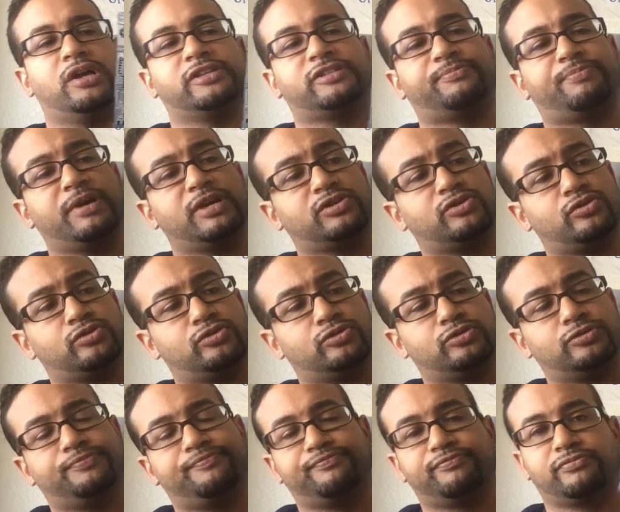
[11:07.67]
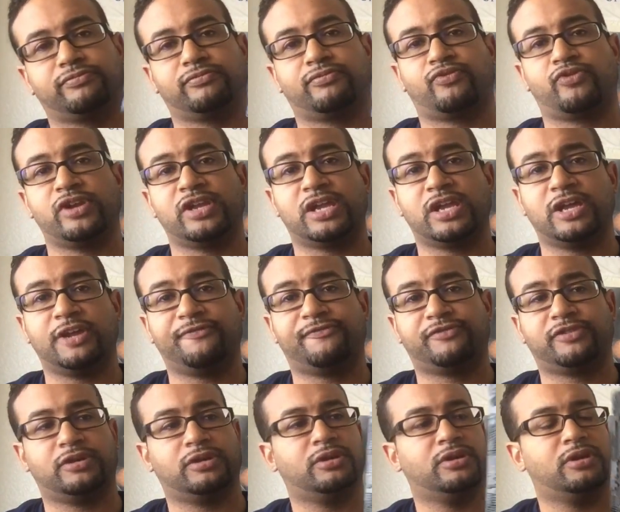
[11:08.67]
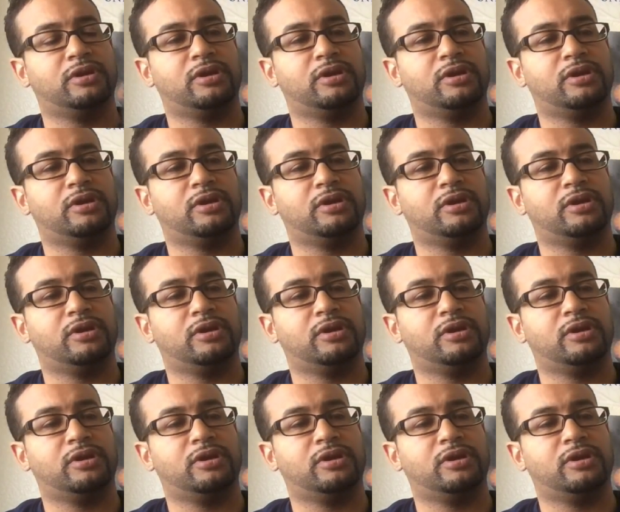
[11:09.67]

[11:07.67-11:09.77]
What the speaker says: special free gift.